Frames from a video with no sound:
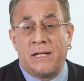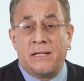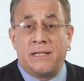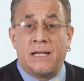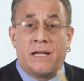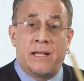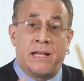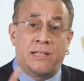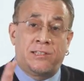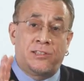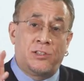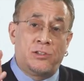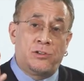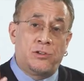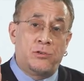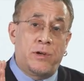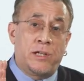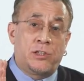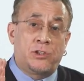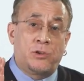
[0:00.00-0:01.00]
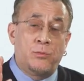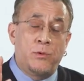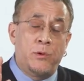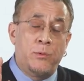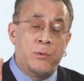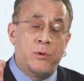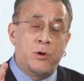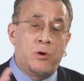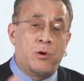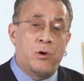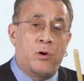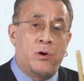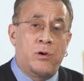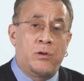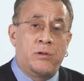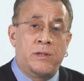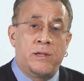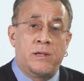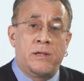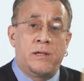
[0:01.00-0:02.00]
Now that's the direction we would
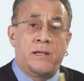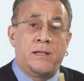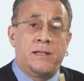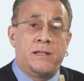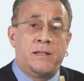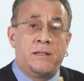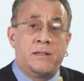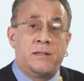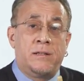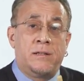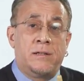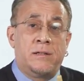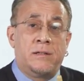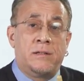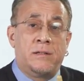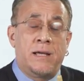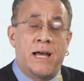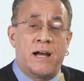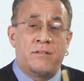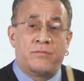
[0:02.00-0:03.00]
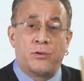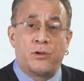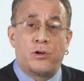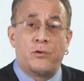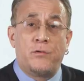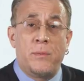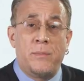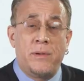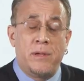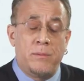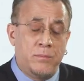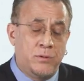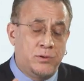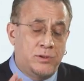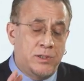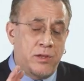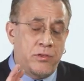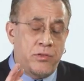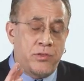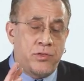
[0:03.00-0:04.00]
call in Afro-Caribbean
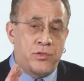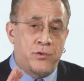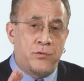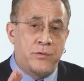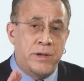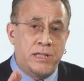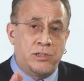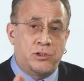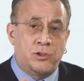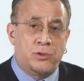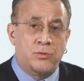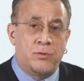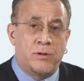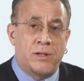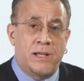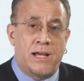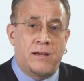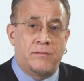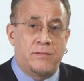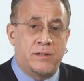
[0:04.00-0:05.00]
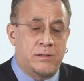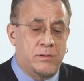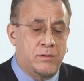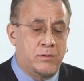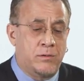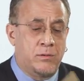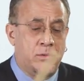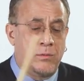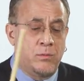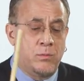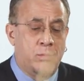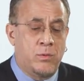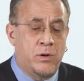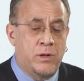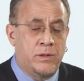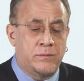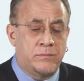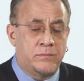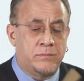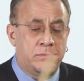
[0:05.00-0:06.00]
music 3-2 clave.
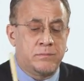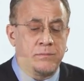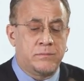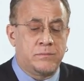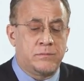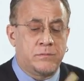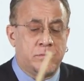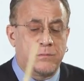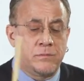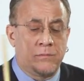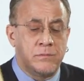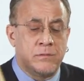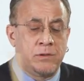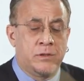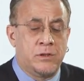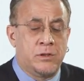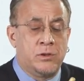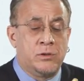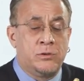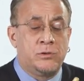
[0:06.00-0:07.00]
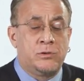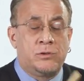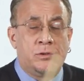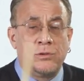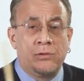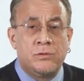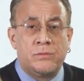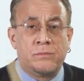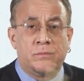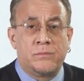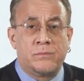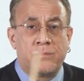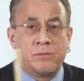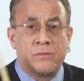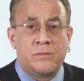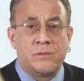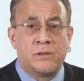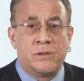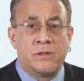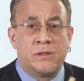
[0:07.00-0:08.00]
One, two.
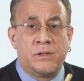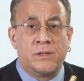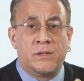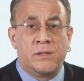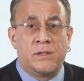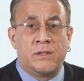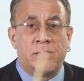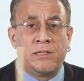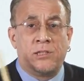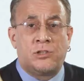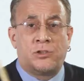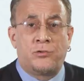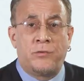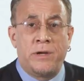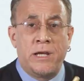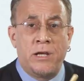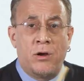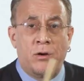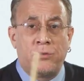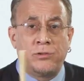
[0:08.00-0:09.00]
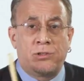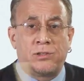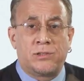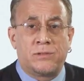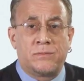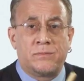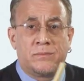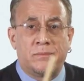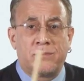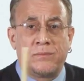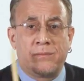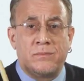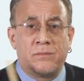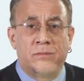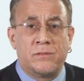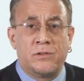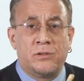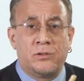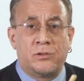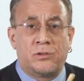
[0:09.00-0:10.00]
There's three notes,
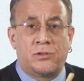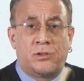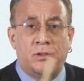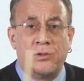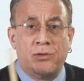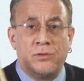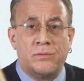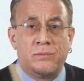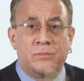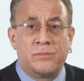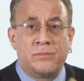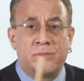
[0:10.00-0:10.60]
two.